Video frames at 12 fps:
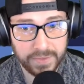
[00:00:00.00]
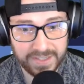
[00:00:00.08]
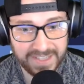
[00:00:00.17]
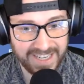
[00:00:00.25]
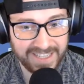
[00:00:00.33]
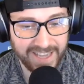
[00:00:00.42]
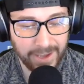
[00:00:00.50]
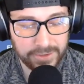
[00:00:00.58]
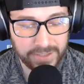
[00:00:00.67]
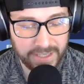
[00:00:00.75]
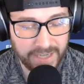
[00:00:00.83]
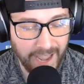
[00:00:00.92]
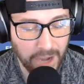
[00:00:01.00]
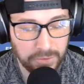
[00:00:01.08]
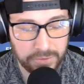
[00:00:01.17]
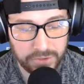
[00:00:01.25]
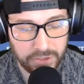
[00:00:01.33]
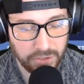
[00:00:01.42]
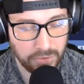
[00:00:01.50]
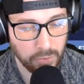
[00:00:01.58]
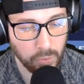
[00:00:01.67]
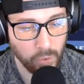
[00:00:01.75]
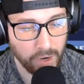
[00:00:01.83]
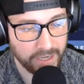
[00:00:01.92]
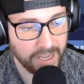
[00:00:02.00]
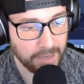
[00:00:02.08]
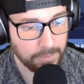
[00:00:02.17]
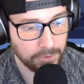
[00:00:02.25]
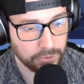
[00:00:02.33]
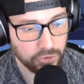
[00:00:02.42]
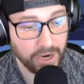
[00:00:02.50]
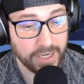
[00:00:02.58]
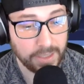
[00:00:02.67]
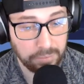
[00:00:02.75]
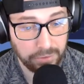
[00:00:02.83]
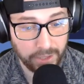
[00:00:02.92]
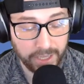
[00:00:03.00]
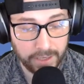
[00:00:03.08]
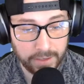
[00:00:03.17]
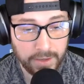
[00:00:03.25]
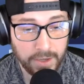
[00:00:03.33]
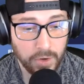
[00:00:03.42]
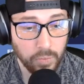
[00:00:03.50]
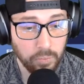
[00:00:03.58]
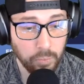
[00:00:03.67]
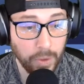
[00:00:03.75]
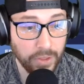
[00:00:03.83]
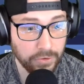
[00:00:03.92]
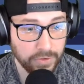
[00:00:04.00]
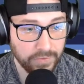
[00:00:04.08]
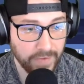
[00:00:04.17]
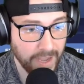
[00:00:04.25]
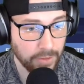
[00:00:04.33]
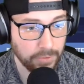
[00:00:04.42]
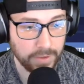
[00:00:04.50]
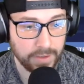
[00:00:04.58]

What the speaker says: details it down to what game you're trying to play, whether it's Valorant,